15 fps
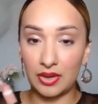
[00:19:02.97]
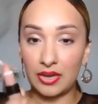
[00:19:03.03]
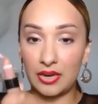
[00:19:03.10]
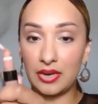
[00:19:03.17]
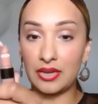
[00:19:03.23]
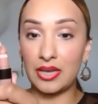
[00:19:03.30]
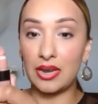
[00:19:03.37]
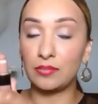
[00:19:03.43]
And
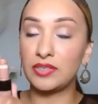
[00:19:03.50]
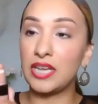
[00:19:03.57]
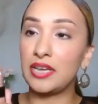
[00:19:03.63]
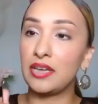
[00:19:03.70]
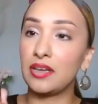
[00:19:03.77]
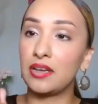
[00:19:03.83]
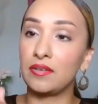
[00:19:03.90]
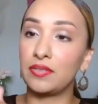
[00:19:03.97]
again, I'm
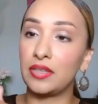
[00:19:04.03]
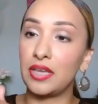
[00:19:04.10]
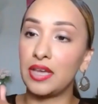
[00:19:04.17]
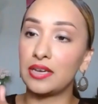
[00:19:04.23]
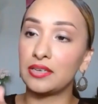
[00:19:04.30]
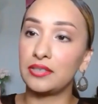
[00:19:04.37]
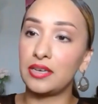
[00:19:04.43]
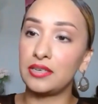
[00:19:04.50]
taking off the
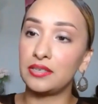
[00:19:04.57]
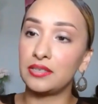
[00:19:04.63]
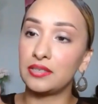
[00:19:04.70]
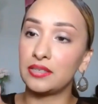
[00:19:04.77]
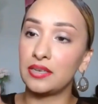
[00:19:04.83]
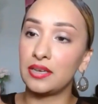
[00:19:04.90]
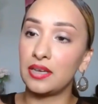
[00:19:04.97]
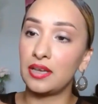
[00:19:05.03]

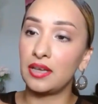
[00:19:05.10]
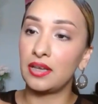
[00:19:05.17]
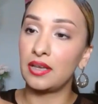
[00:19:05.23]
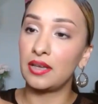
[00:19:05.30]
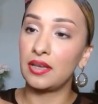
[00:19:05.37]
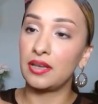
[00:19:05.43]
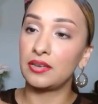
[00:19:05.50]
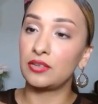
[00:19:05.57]
excess.
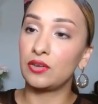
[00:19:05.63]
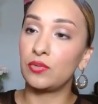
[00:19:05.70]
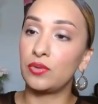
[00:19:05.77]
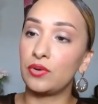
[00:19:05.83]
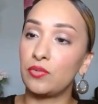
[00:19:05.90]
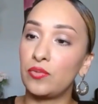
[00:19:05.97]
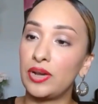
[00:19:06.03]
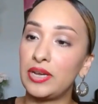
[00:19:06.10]
Don't want
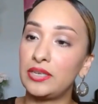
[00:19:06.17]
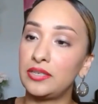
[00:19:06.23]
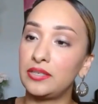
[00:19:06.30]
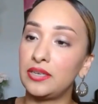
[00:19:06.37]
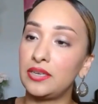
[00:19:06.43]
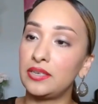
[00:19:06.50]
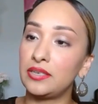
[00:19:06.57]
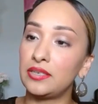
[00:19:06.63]
to waste
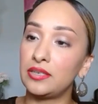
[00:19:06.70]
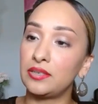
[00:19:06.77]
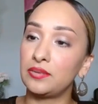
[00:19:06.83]
it.